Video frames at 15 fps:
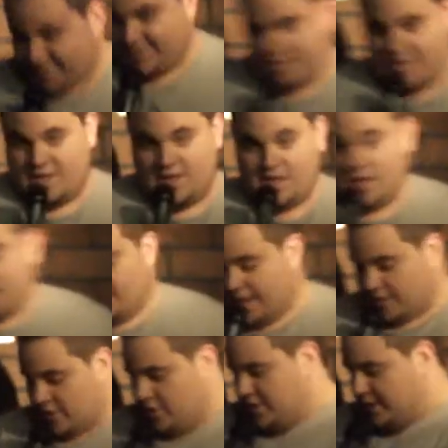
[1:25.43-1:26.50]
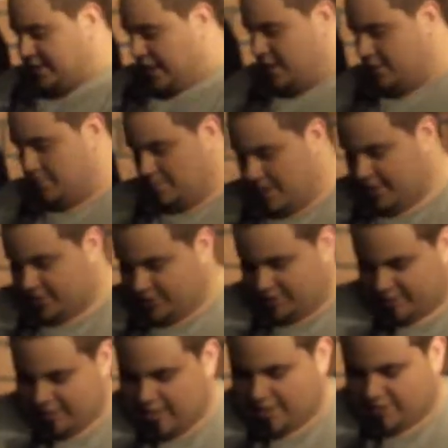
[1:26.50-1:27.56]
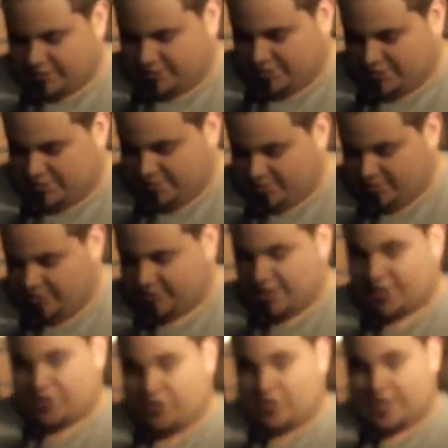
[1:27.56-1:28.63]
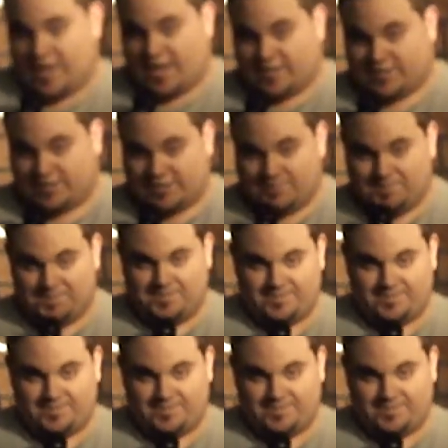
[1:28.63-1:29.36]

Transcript: That girl, that's Ellen Ming, she's an honors student. She's gonna cure cancer.